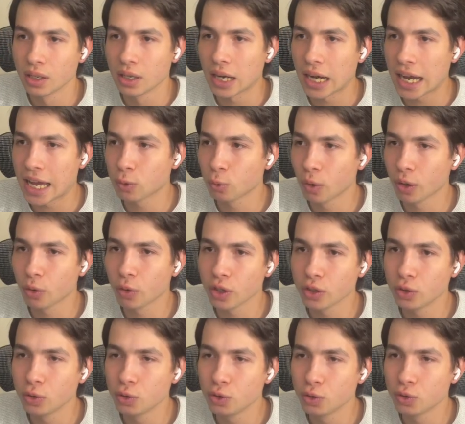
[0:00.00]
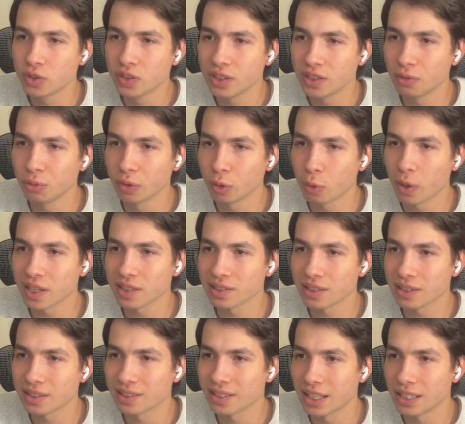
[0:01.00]
And we're going to use this
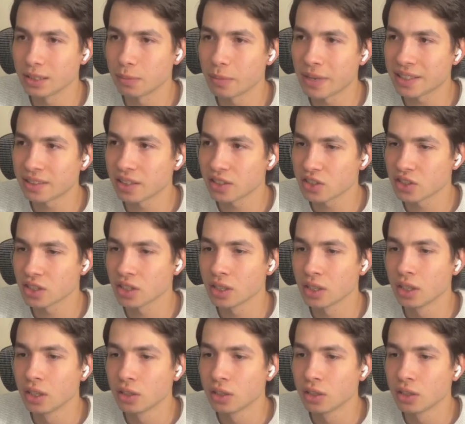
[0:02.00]
request send message.